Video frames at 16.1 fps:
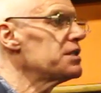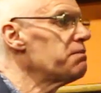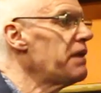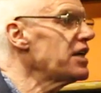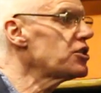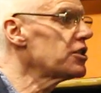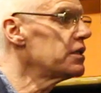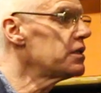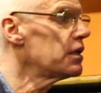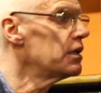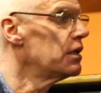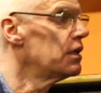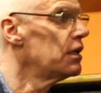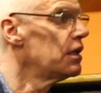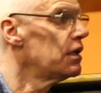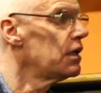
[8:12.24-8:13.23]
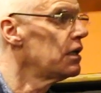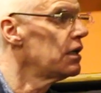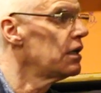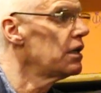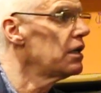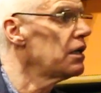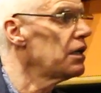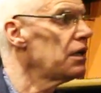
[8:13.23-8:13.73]
is measured,
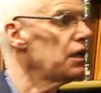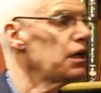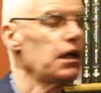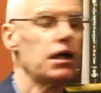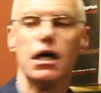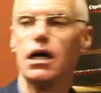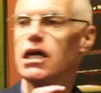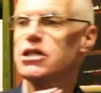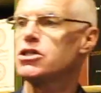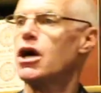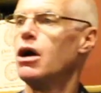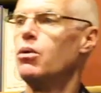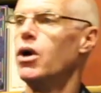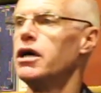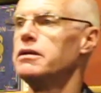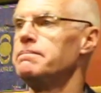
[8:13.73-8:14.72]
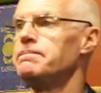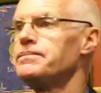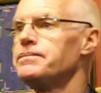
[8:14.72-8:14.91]
it's nowhere.